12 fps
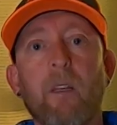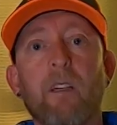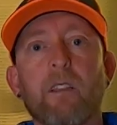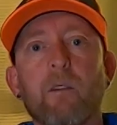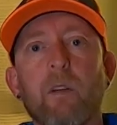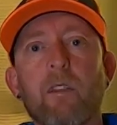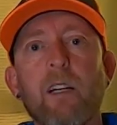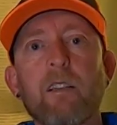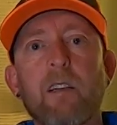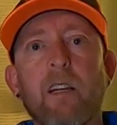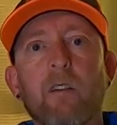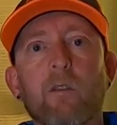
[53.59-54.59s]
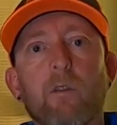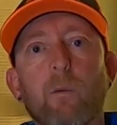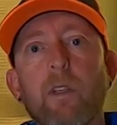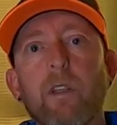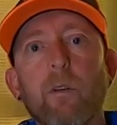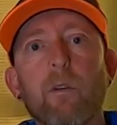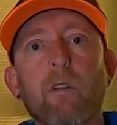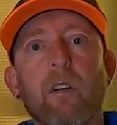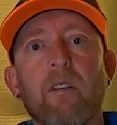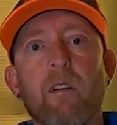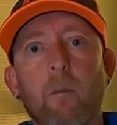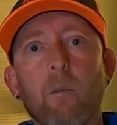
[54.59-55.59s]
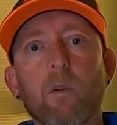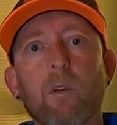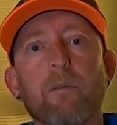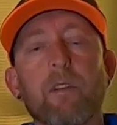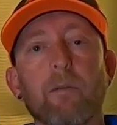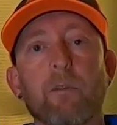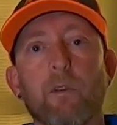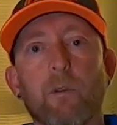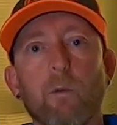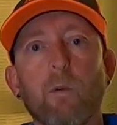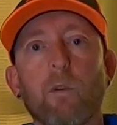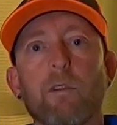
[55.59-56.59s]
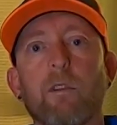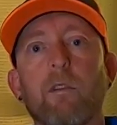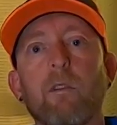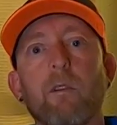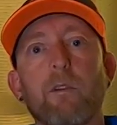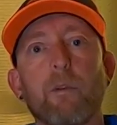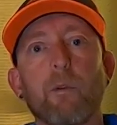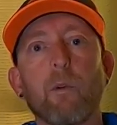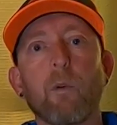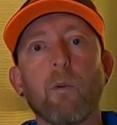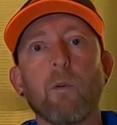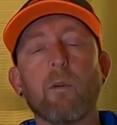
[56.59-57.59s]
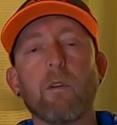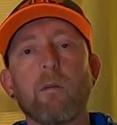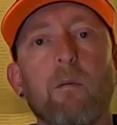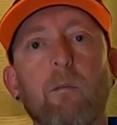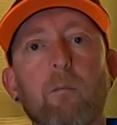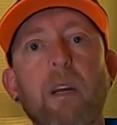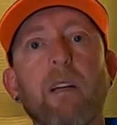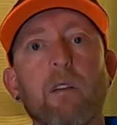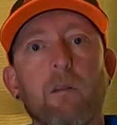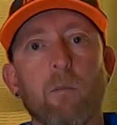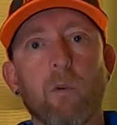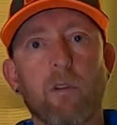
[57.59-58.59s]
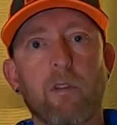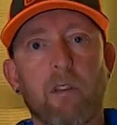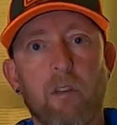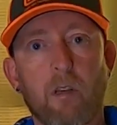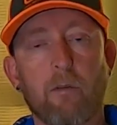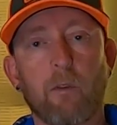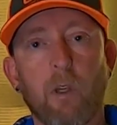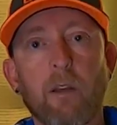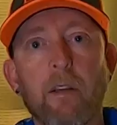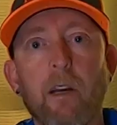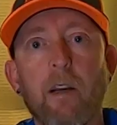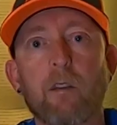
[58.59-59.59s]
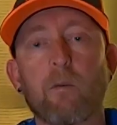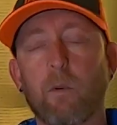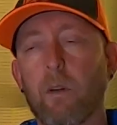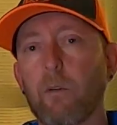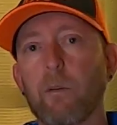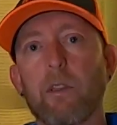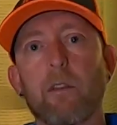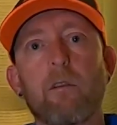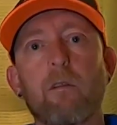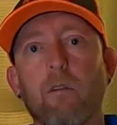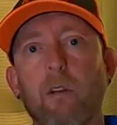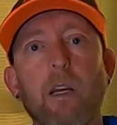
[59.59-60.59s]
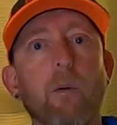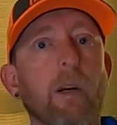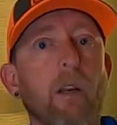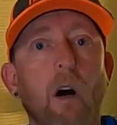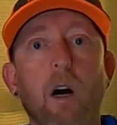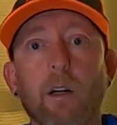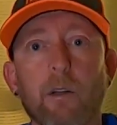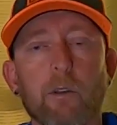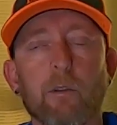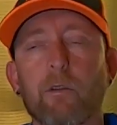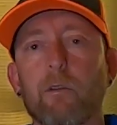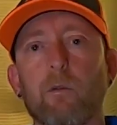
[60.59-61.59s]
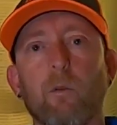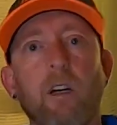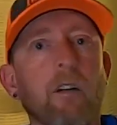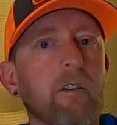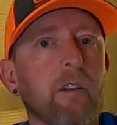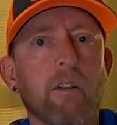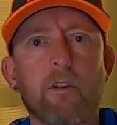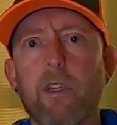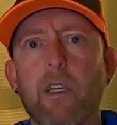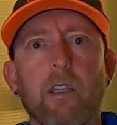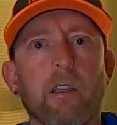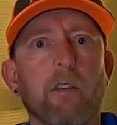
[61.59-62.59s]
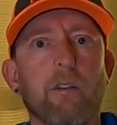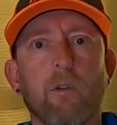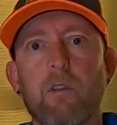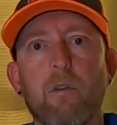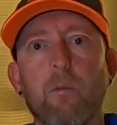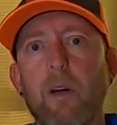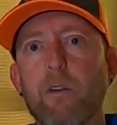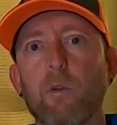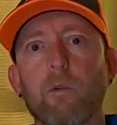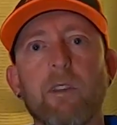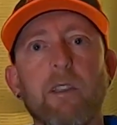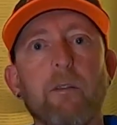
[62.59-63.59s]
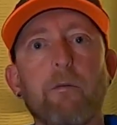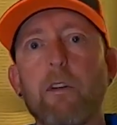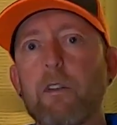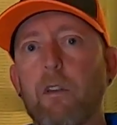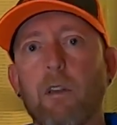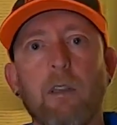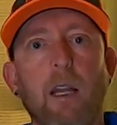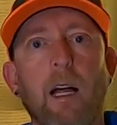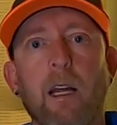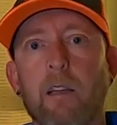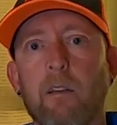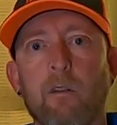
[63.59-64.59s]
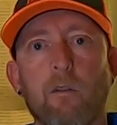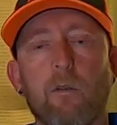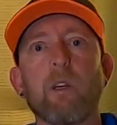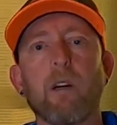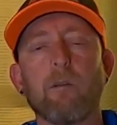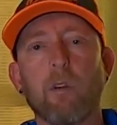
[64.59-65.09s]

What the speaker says: You know, as ice anglers, we use a number of different tools to make us more successful on the ice, whether it's lightweight augers, tungsten jigs, specialty fishing lines. We have